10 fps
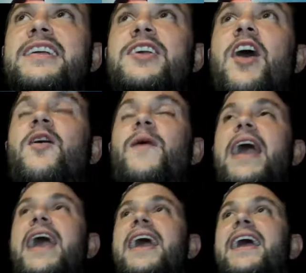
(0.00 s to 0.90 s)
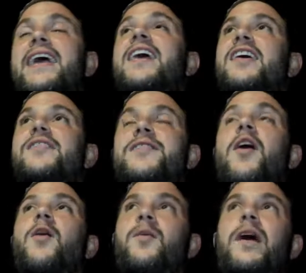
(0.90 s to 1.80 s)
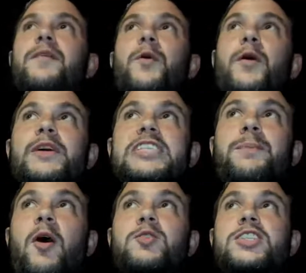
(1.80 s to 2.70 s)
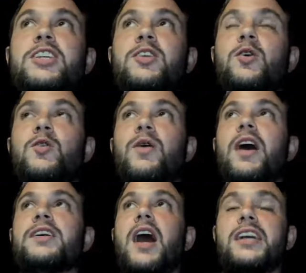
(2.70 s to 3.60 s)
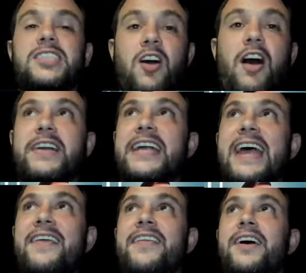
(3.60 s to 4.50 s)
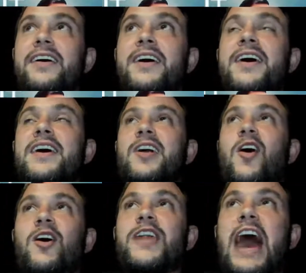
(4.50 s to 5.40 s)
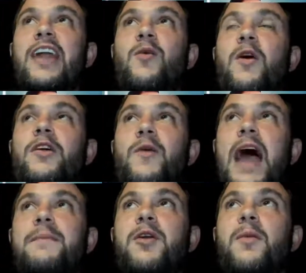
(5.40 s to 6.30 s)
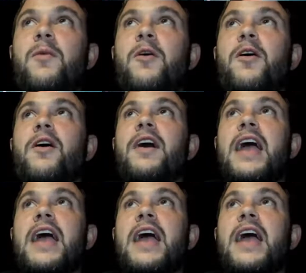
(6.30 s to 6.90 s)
Yo, we were supposed to do a song together called "I Don't Want to Rap No More,"